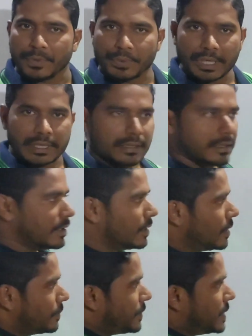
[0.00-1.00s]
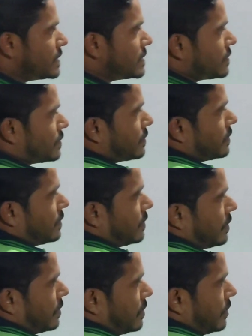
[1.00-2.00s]
Okay, means
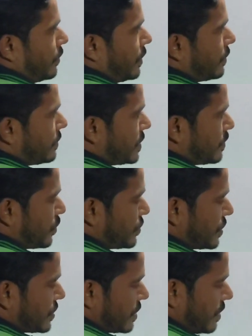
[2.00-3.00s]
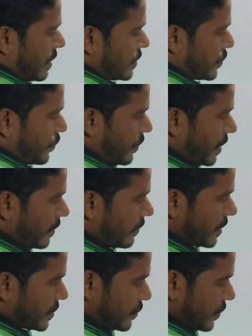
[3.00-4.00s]
whatever this projection line, so wherever
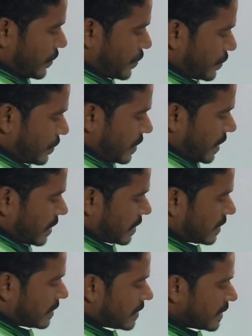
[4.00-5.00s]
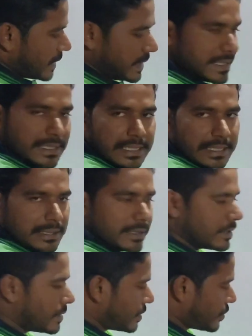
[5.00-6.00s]
it is going to cut the AC
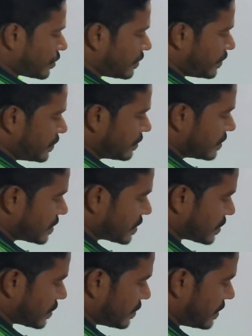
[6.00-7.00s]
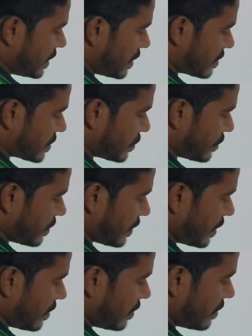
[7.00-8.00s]
in the top view, so there, so
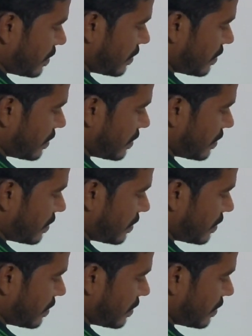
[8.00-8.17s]
I will